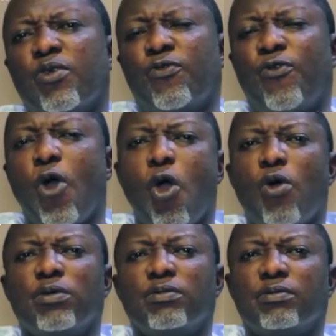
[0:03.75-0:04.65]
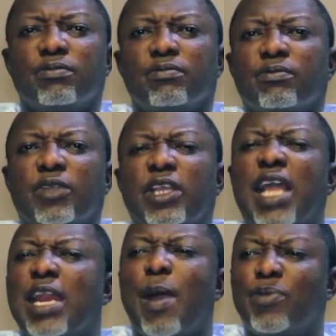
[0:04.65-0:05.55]
for
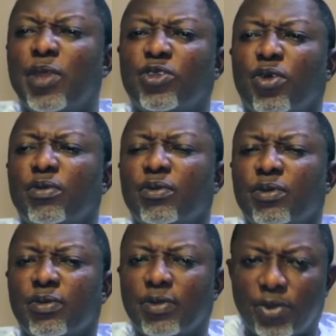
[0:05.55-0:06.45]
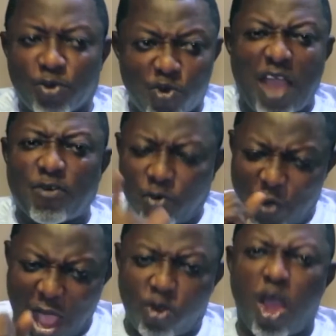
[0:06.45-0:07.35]
interim administration, we
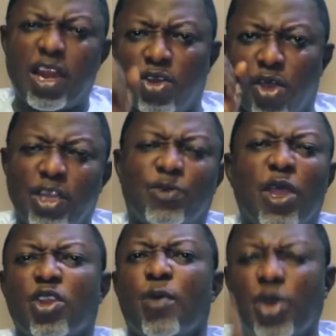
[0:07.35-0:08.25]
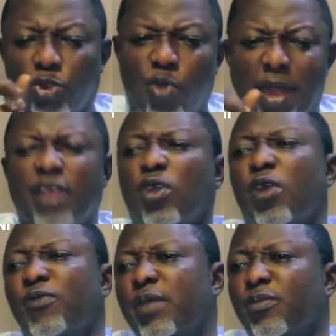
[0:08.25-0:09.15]
are calling on the General Police to arrest all
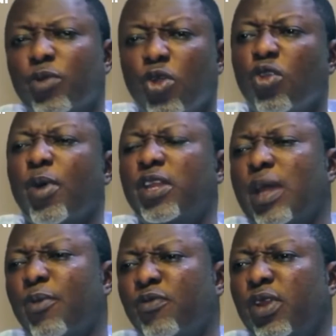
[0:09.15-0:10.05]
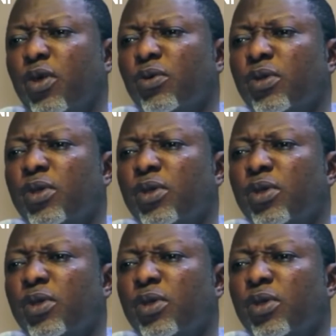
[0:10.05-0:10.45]
of them because nobody is above the law.